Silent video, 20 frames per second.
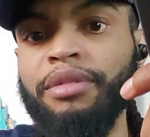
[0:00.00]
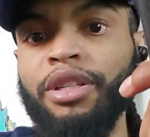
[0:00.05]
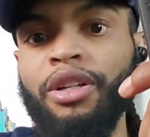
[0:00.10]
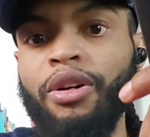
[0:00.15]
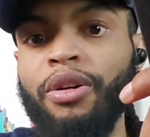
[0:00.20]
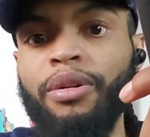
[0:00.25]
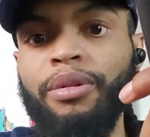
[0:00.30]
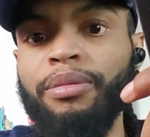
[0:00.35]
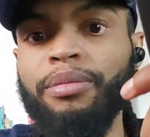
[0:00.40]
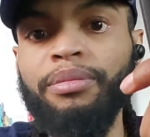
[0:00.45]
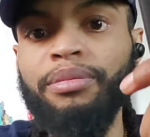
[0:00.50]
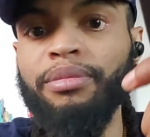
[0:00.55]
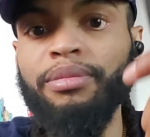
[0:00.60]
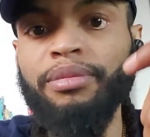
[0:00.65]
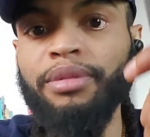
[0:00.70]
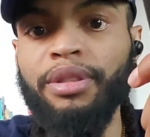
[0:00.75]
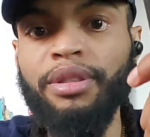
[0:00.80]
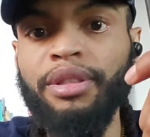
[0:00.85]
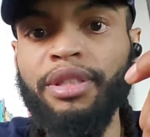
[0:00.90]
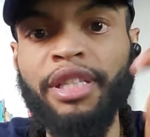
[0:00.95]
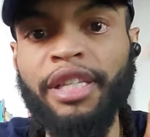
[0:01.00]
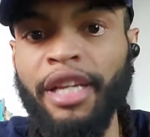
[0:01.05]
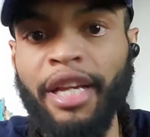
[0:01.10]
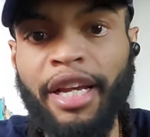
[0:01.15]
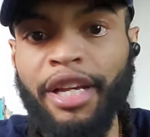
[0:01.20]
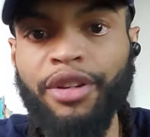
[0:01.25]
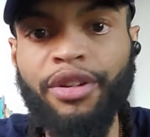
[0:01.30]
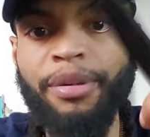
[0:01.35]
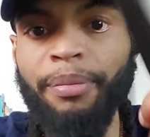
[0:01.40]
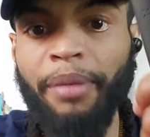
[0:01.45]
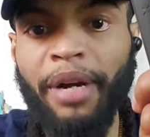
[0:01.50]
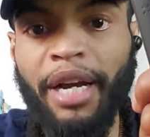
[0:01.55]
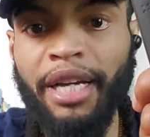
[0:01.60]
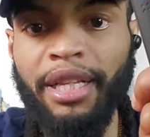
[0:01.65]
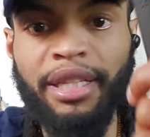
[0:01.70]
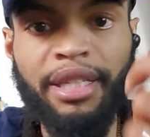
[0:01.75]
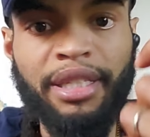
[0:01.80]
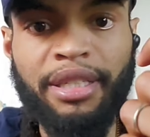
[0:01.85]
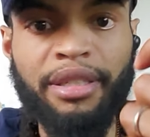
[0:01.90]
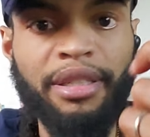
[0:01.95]
You can
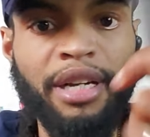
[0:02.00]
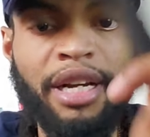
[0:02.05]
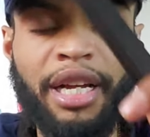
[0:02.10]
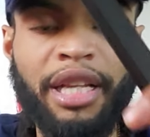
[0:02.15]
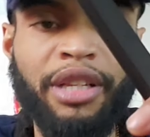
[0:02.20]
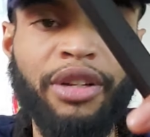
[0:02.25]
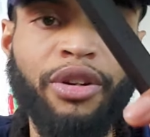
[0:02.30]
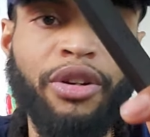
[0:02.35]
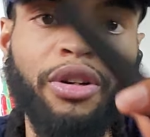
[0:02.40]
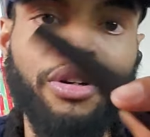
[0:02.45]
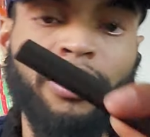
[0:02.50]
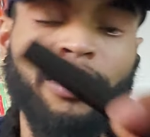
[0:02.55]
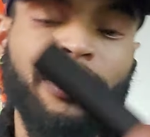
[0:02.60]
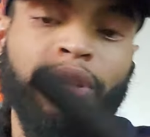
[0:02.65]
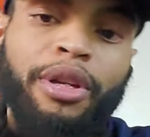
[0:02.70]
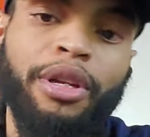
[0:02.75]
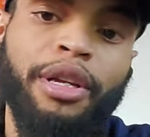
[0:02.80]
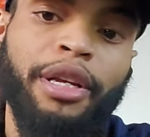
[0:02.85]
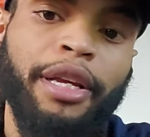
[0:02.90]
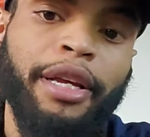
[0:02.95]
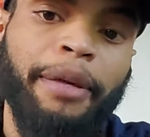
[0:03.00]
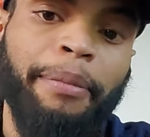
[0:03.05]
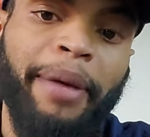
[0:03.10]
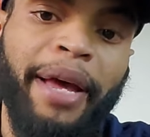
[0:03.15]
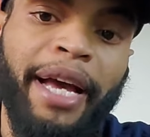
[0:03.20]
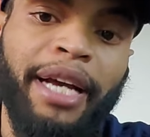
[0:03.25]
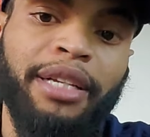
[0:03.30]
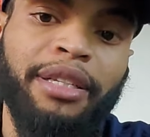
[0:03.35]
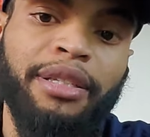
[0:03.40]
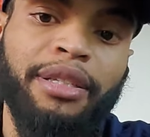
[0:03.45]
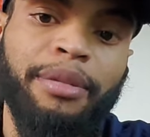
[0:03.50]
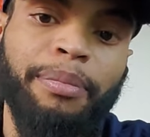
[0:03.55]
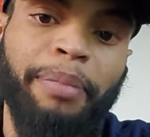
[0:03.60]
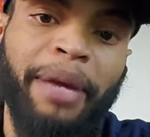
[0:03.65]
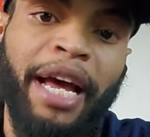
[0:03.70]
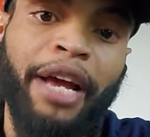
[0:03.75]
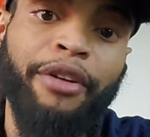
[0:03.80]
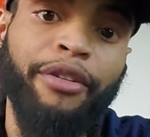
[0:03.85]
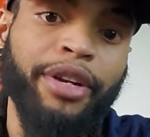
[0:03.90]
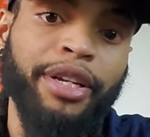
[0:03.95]
buy these little Pax
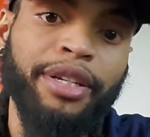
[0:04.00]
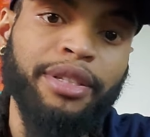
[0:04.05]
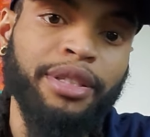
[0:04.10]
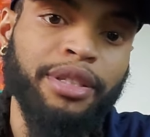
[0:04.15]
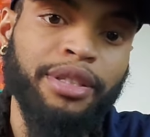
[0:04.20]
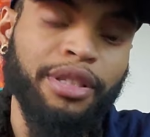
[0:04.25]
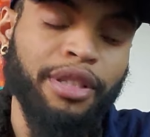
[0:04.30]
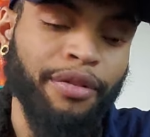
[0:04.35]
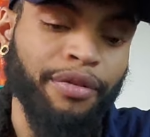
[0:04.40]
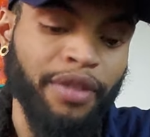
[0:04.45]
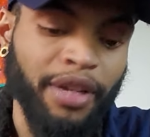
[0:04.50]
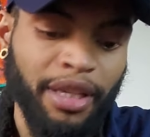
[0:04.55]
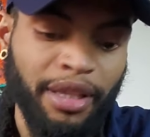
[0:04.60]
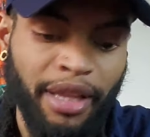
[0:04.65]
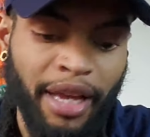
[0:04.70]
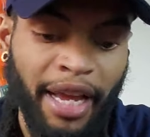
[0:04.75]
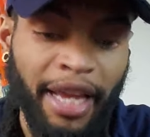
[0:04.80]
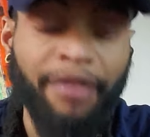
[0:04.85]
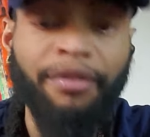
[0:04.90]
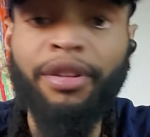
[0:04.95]
batteries and stuff like that.